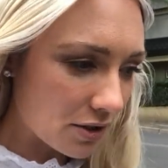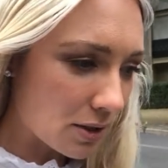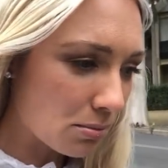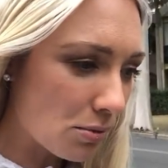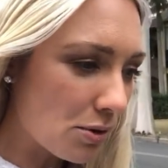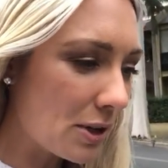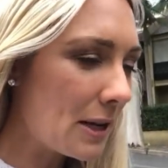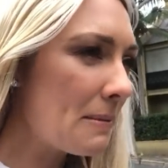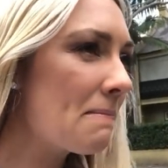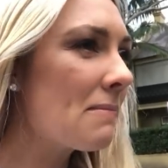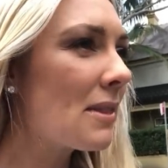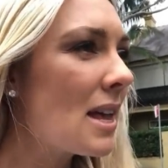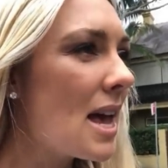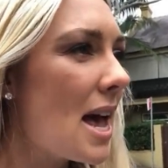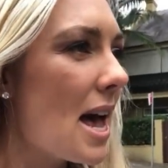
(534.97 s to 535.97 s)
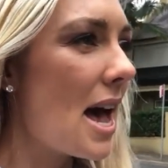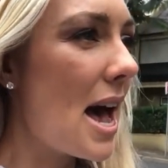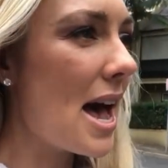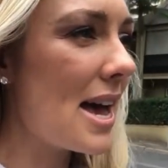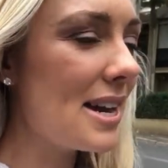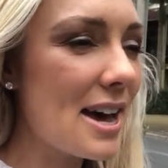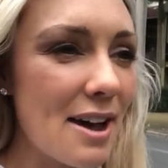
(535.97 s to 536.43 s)
this morning
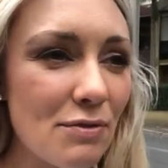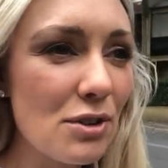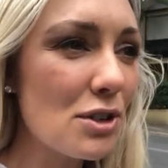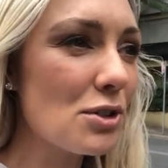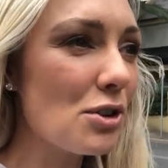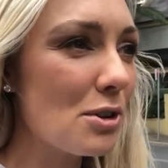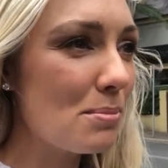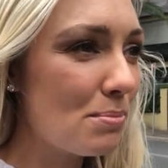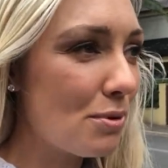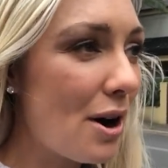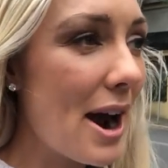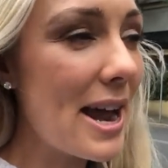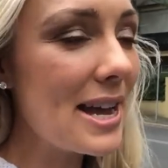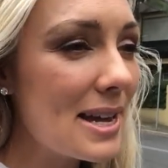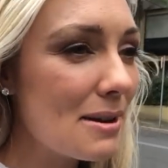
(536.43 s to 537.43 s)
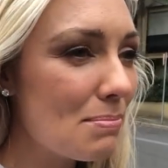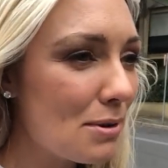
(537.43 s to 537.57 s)
and I've just got a break